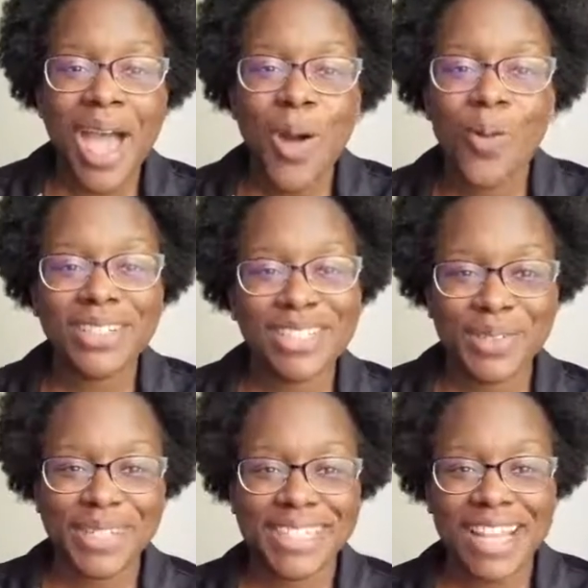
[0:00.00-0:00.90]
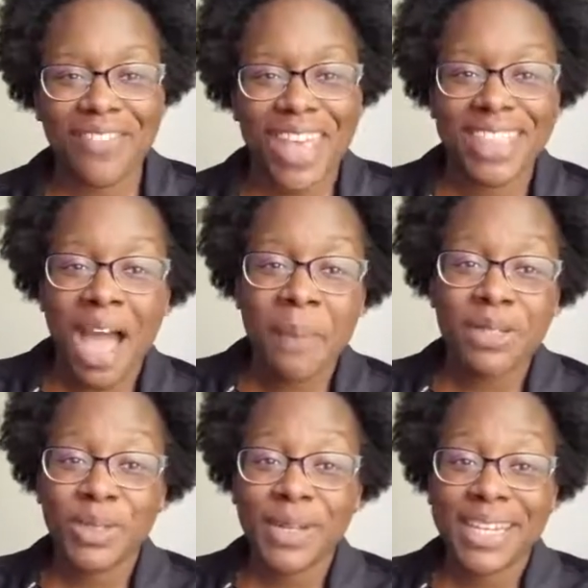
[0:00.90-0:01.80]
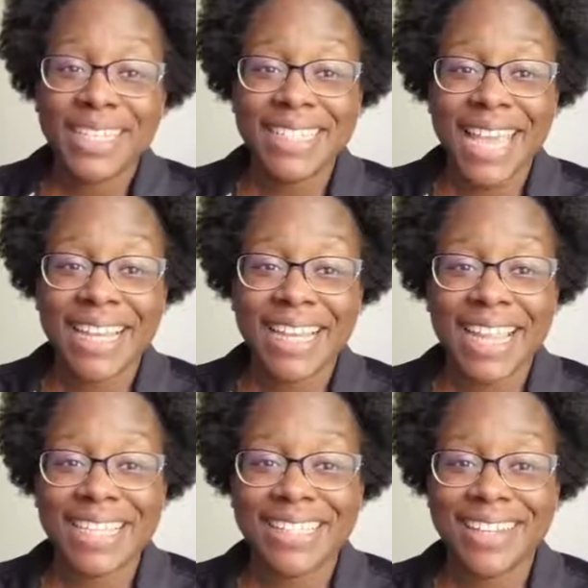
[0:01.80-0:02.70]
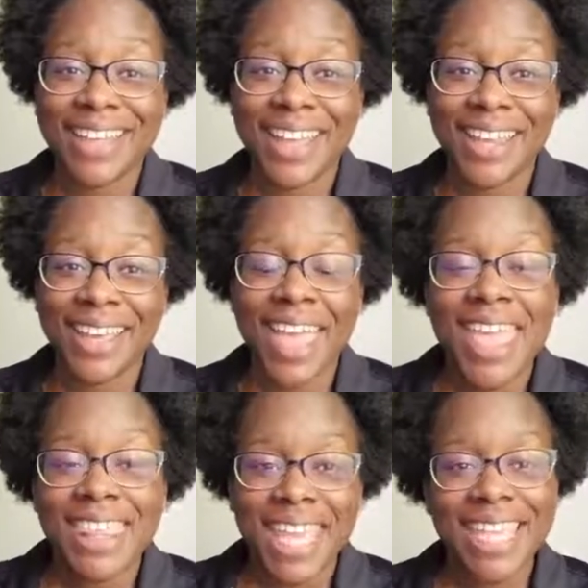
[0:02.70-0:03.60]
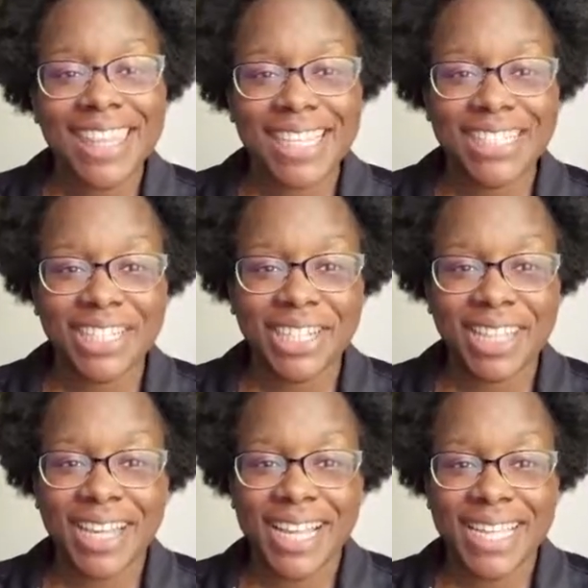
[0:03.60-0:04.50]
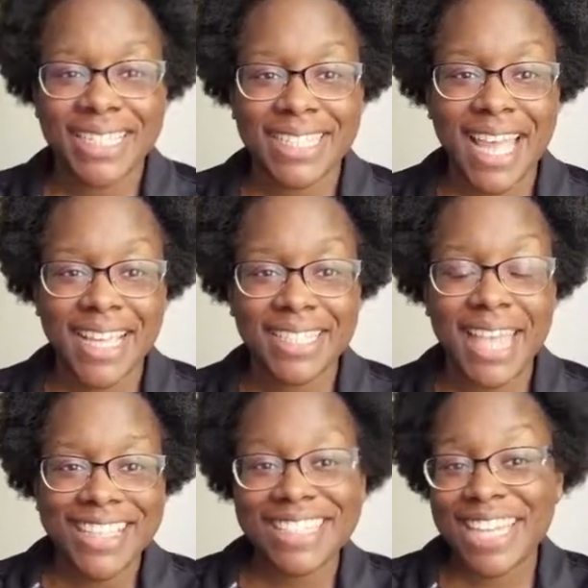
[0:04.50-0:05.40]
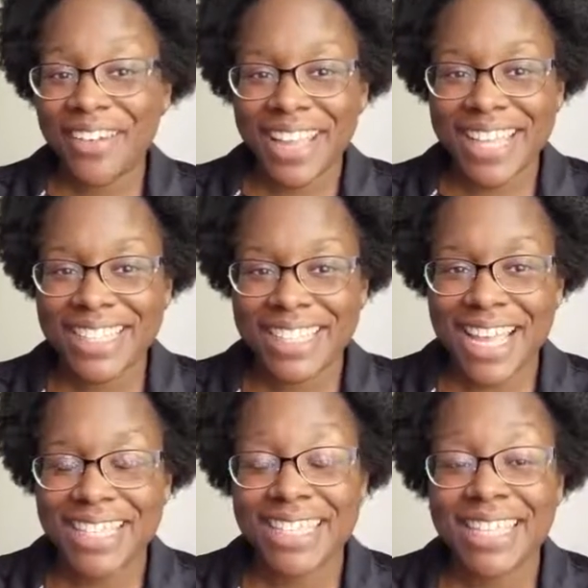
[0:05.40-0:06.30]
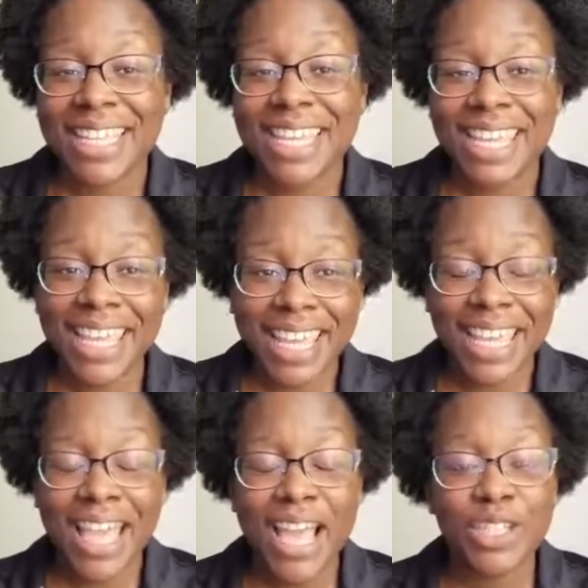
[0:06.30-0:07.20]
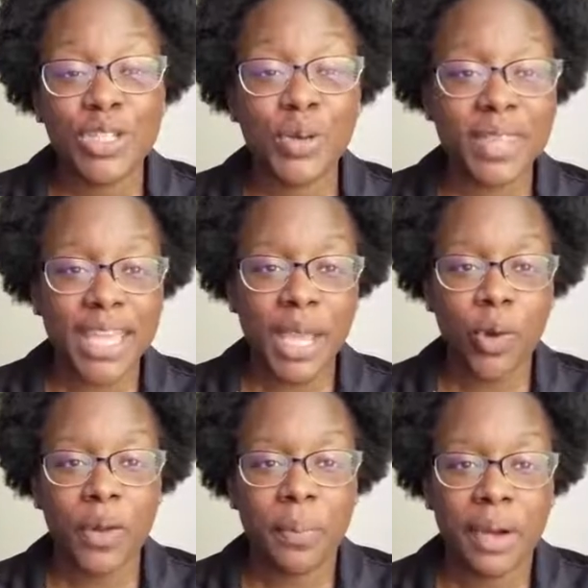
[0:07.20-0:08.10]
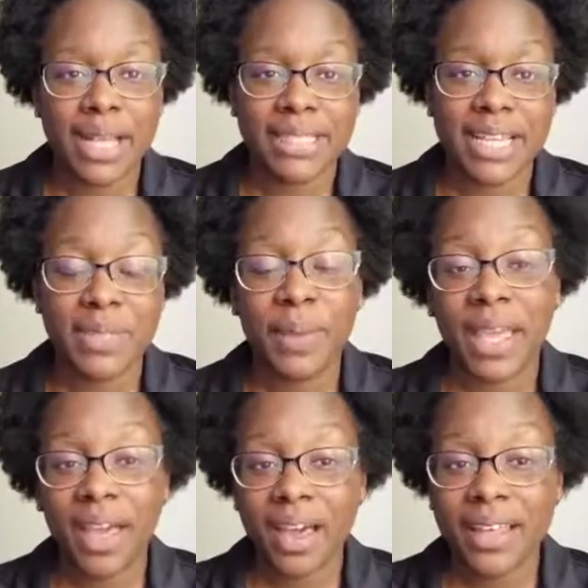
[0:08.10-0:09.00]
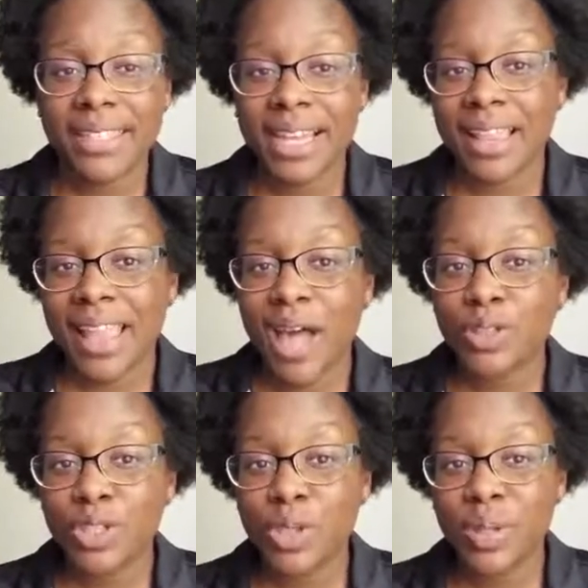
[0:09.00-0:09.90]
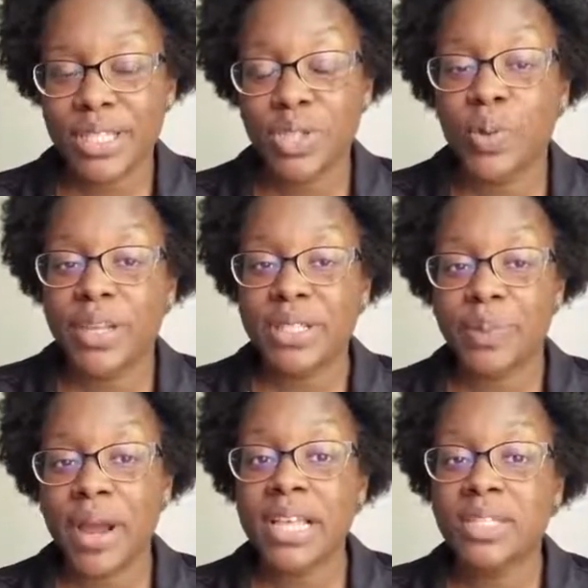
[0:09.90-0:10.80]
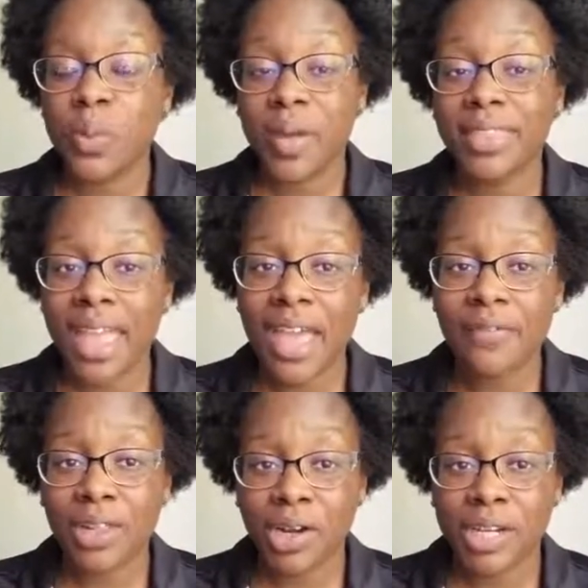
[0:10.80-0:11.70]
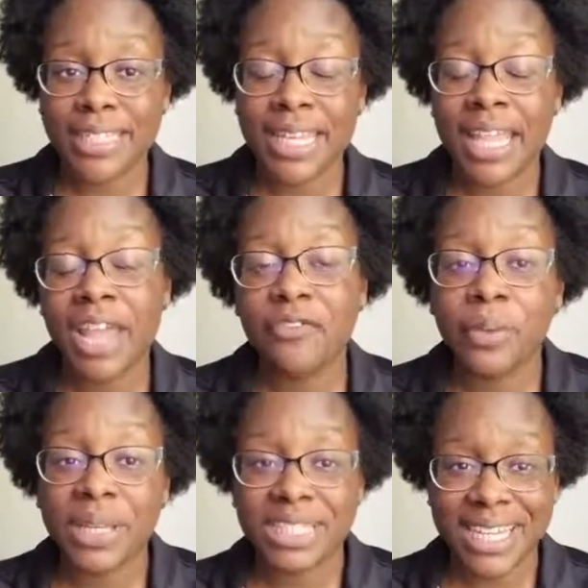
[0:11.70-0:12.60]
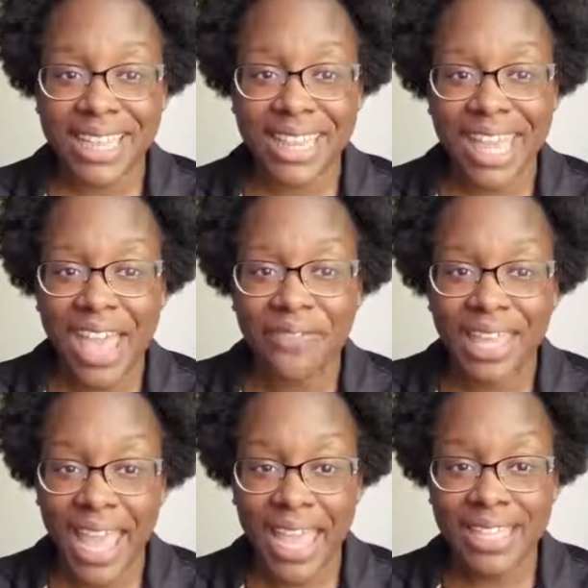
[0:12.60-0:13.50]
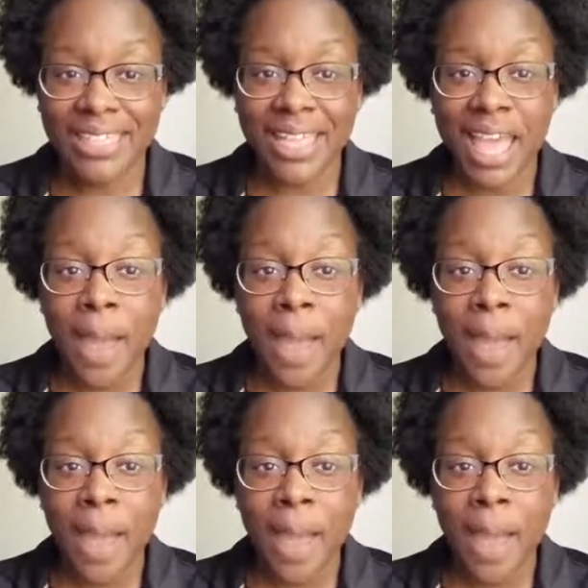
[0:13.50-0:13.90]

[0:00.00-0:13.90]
Once students have had the opportunity to analyze their data, they can then share their insights. Sharing insights is a key to the inquiry process because it allows students to express what they have learned and the information that they have gained.